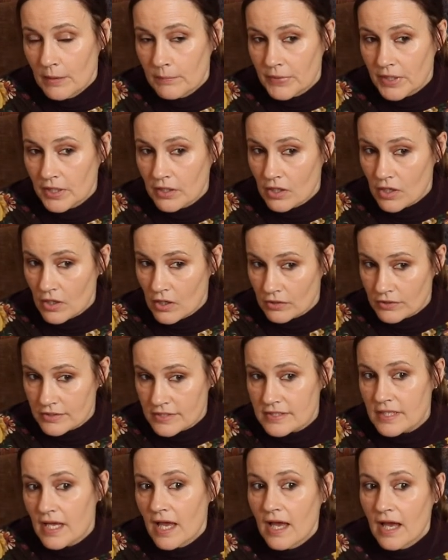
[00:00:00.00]

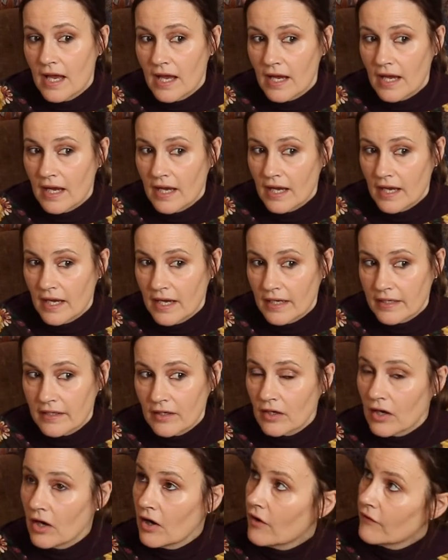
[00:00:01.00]
Because I
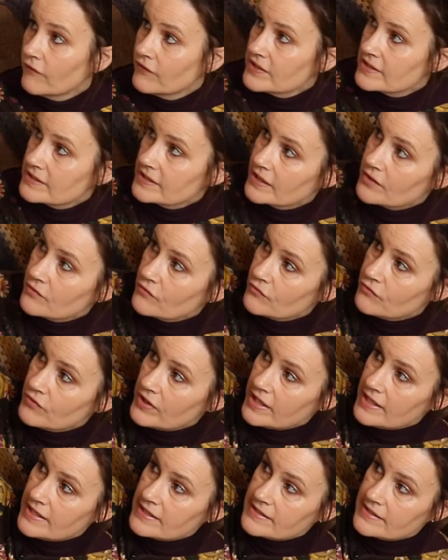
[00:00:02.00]
obviously
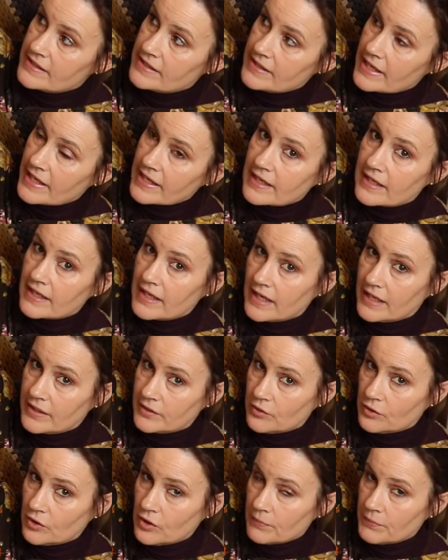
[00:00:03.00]
raised the
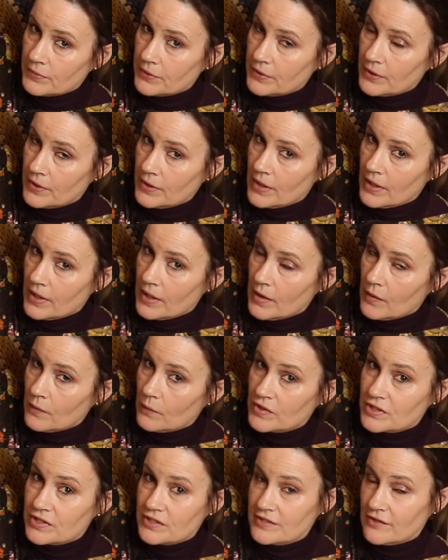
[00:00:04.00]
neckline up,
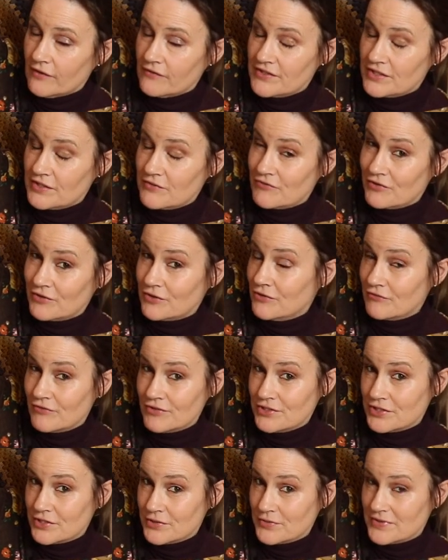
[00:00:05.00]
which is obviously going to
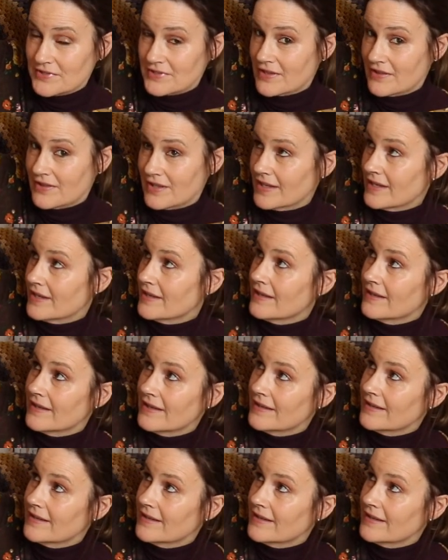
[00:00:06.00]
reduce the